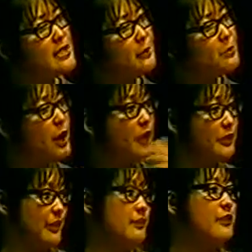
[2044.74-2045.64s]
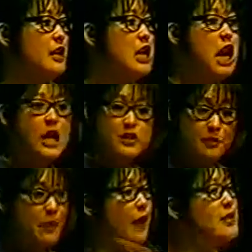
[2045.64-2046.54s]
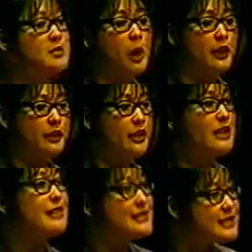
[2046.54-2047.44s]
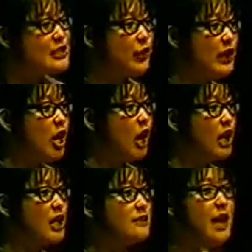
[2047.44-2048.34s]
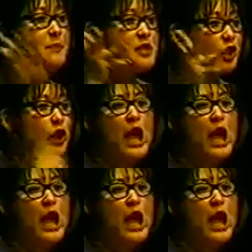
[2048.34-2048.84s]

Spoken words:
up with Martha. Han-sung marries Martha, gets his green card, dumps her,